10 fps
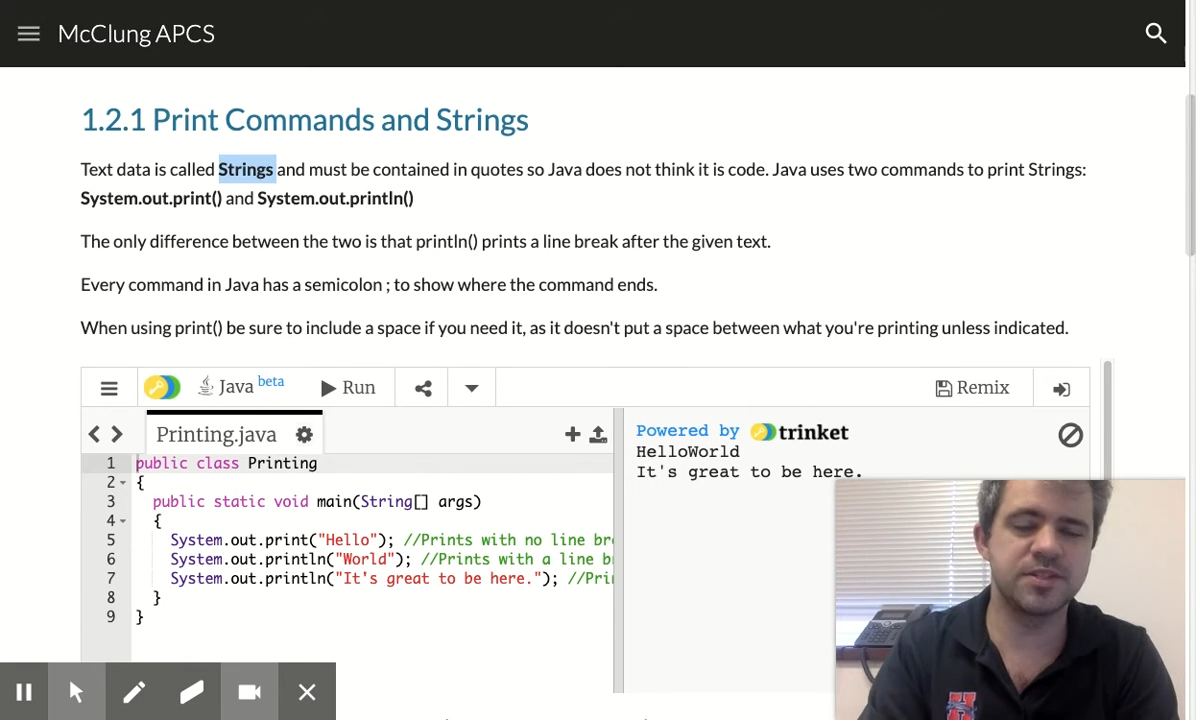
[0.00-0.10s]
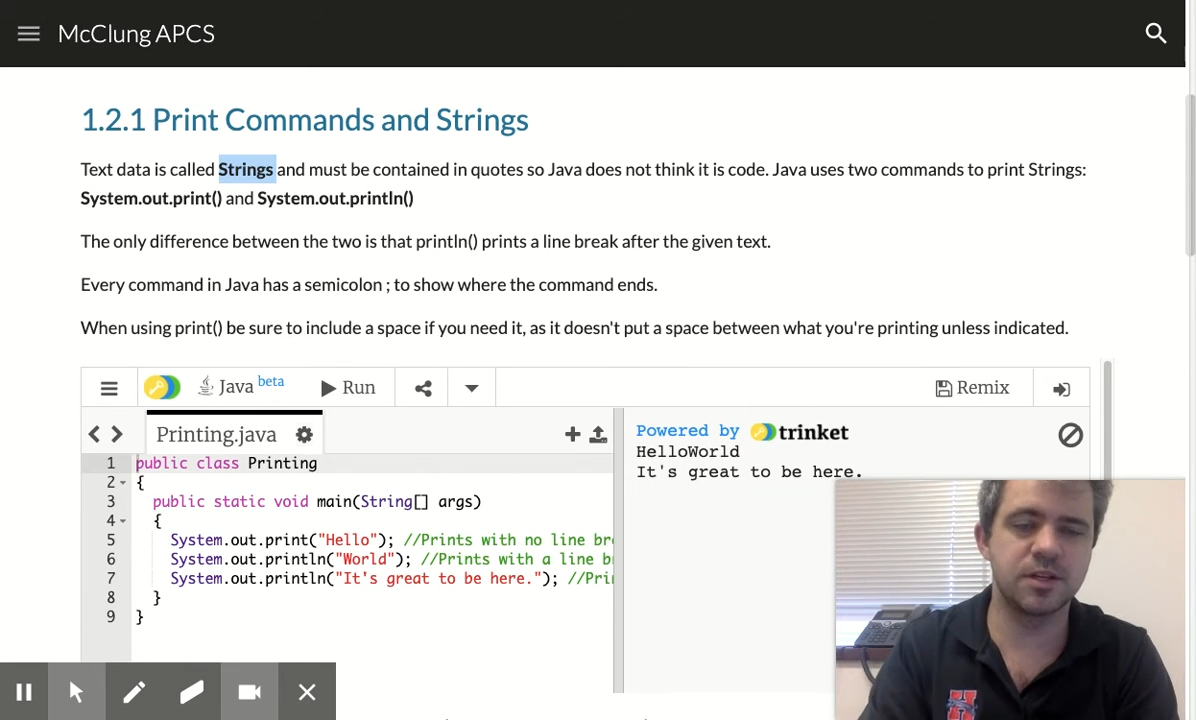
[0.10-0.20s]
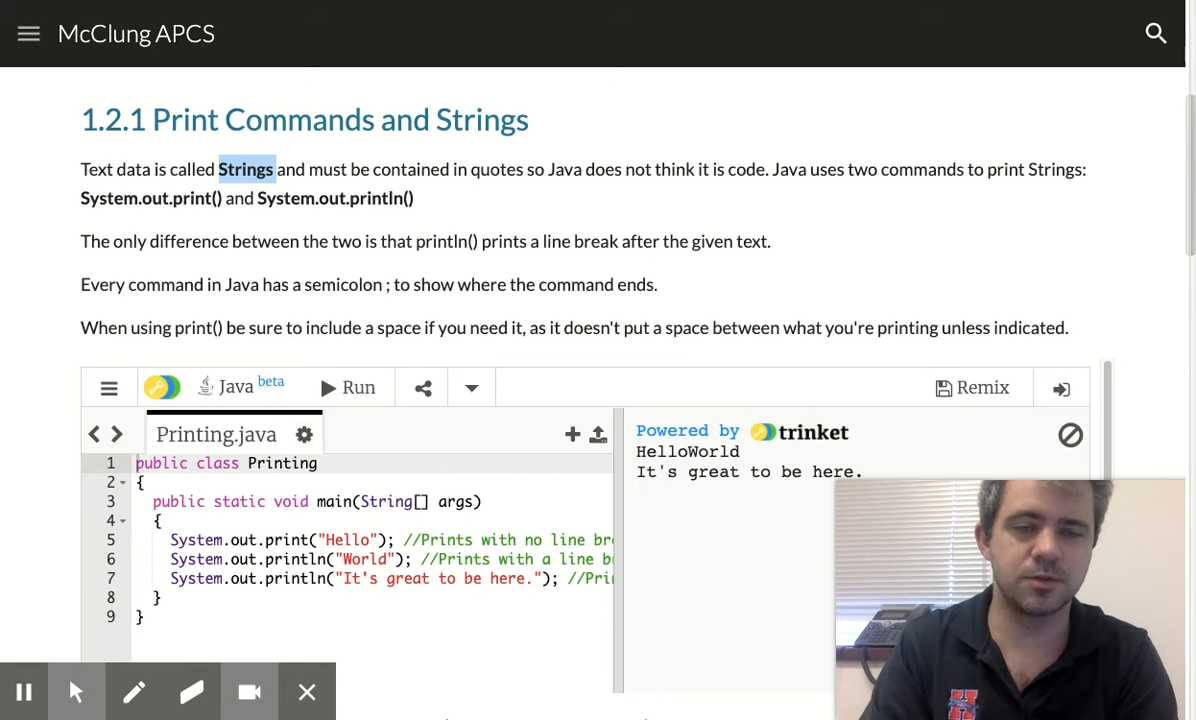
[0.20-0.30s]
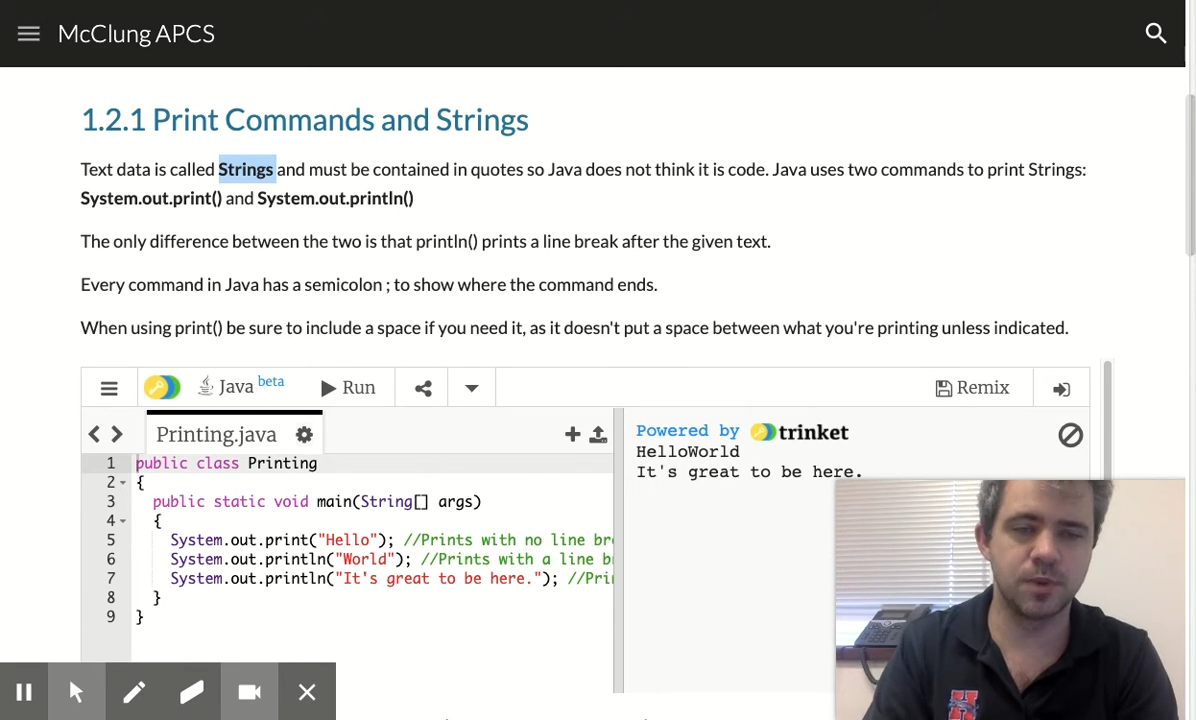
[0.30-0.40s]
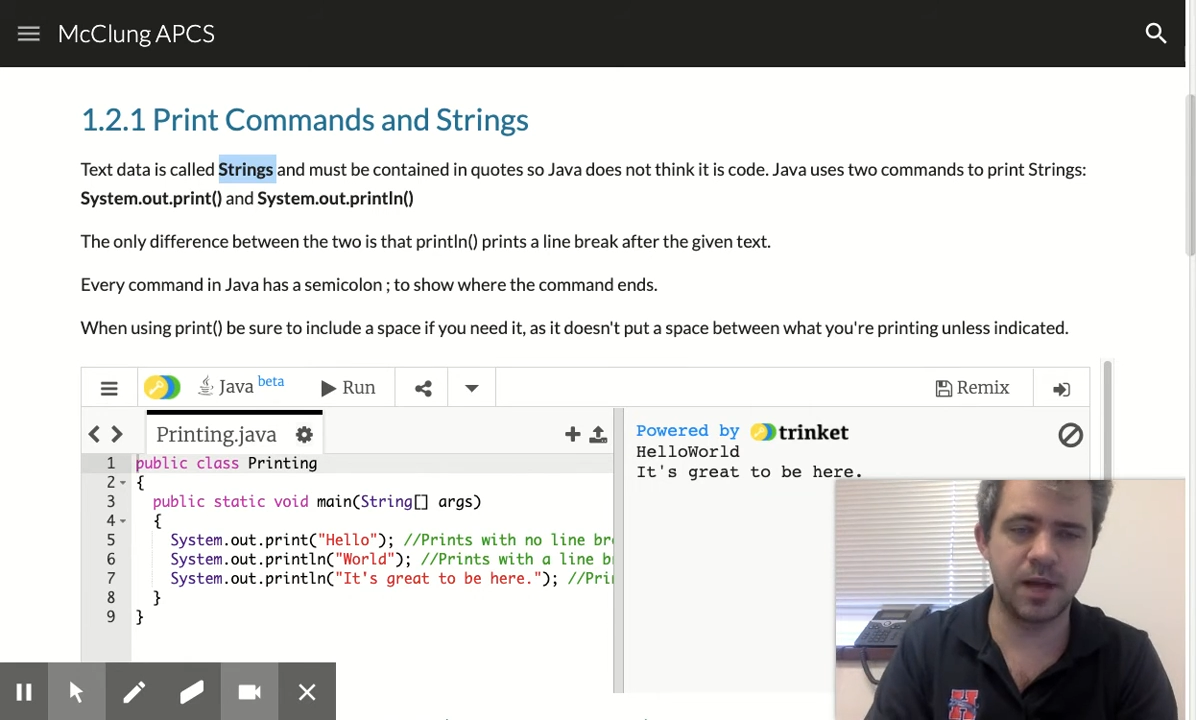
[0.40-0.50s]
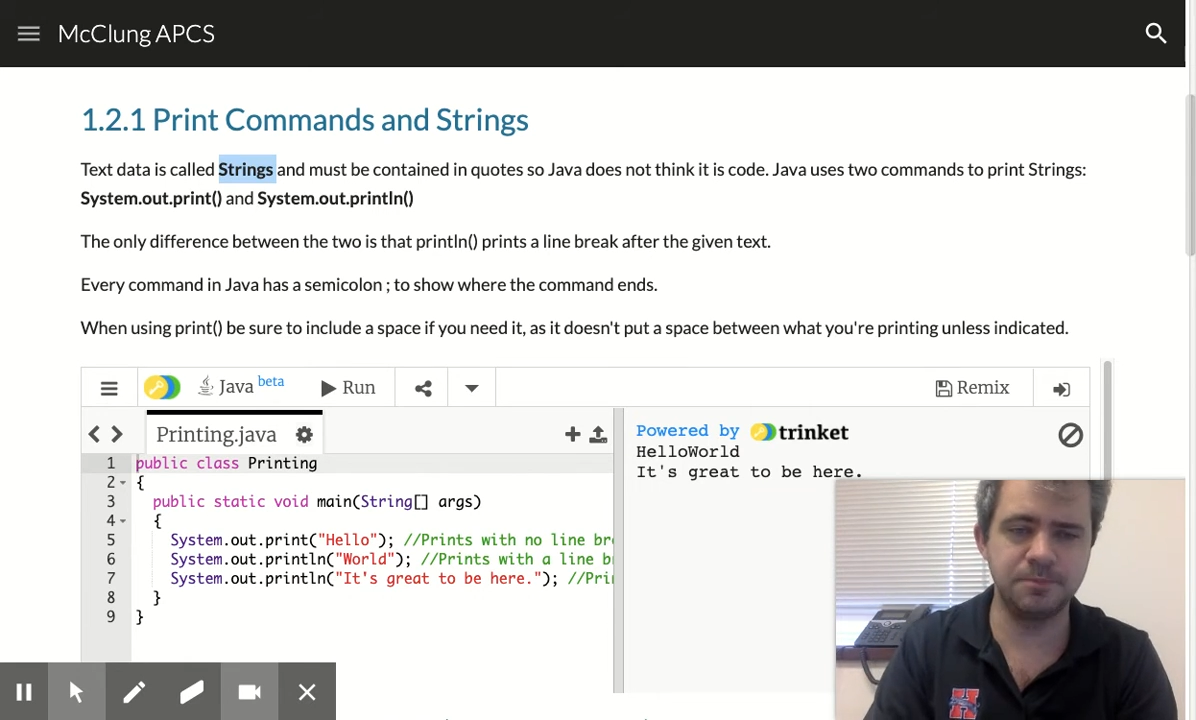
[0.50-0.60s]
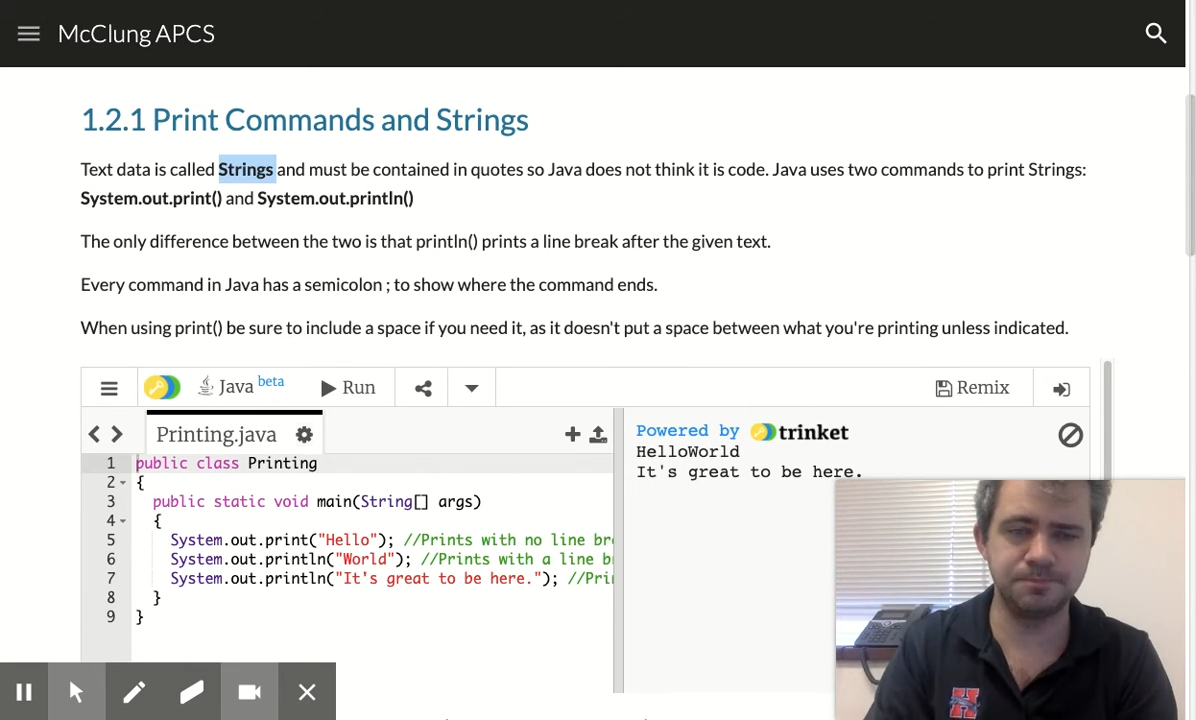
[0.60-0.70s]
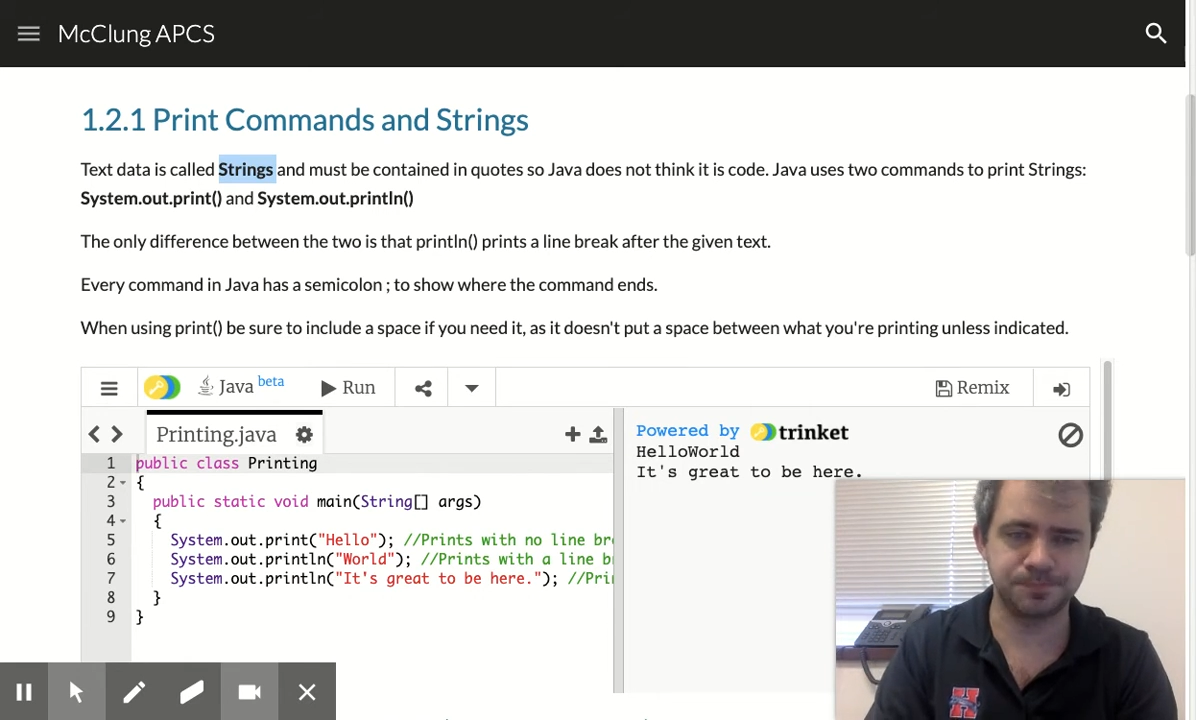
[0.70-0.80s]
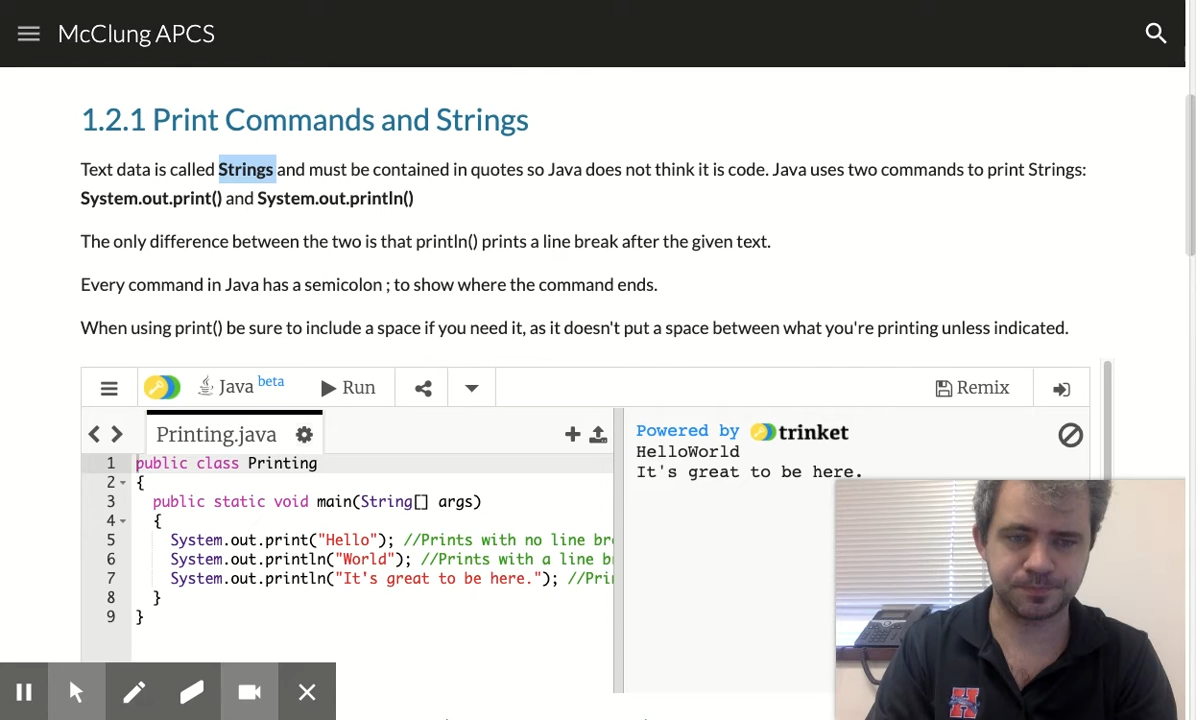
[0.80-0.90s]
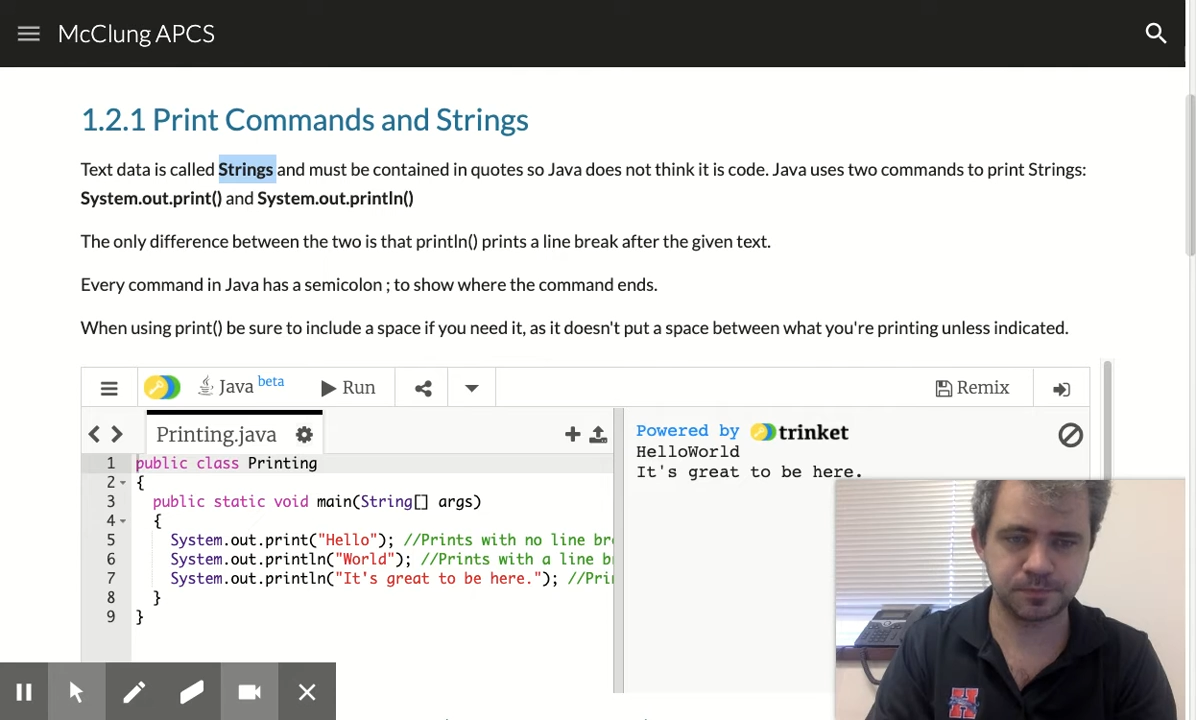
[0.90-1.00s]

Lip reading: that's going to run.